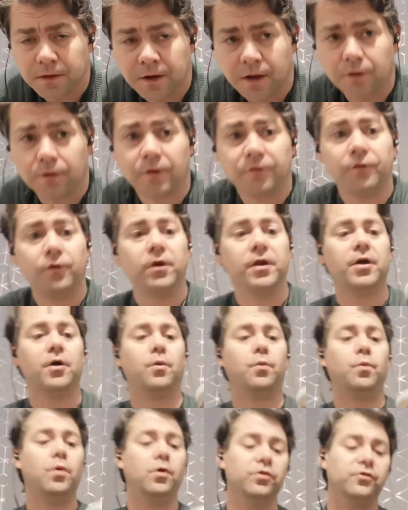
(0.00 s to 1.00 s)
Now I've only
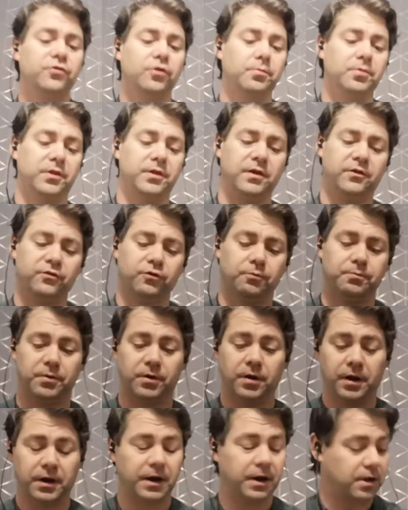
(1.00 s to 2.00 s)
got one tub of these
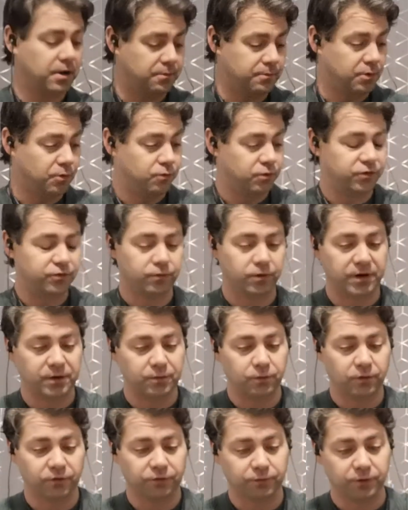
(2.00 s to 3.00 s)
open, and I can't remember which one
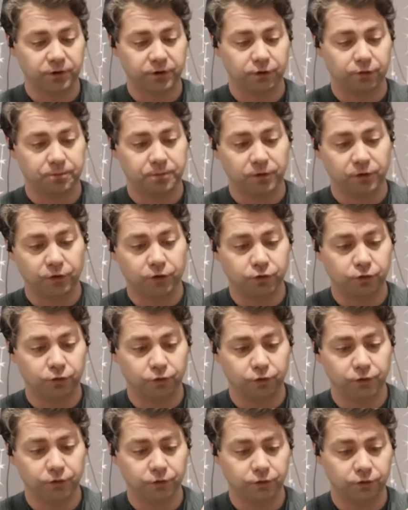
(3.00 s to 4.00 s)
it was, whether I opened the
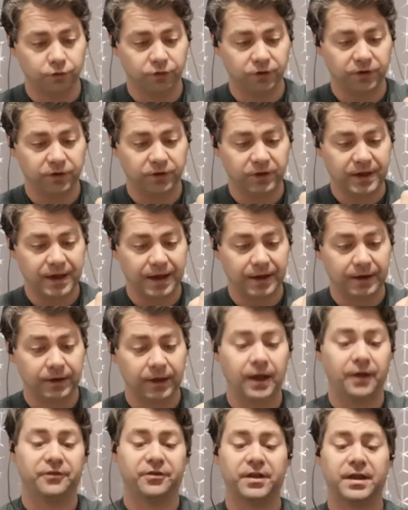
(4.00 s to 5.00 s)
corn or the
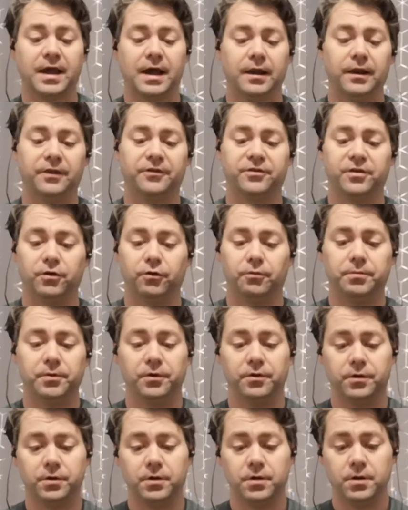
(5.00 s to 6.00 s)
that's the catalyst I
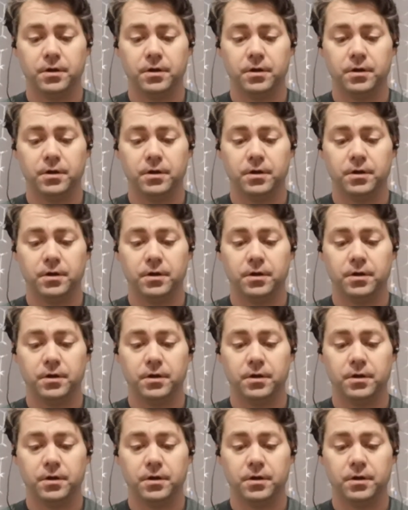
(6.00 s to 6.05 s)
opened.